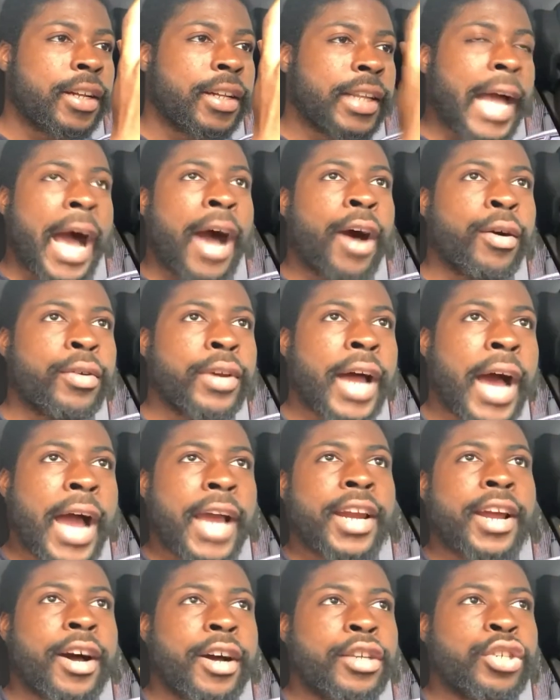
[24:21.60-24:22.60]
thousand
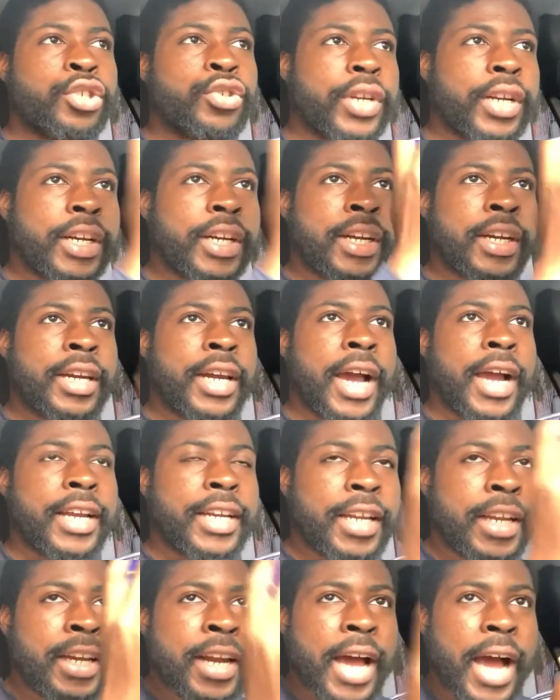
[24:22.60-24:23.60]
nine hundred
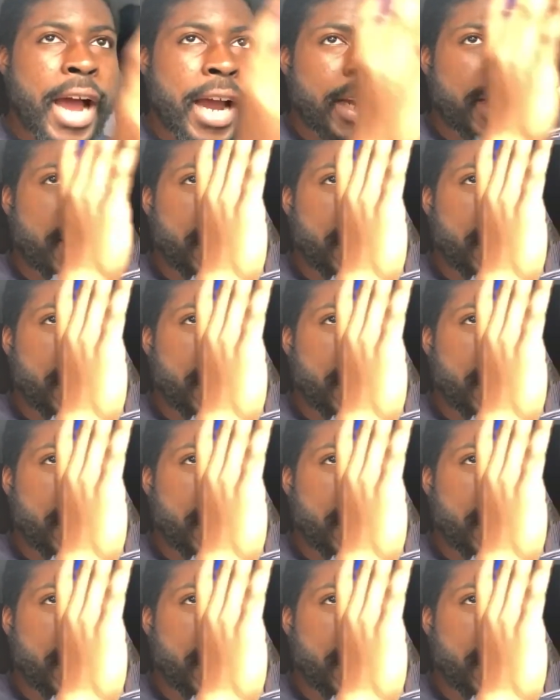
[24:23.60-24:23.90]
ninety nine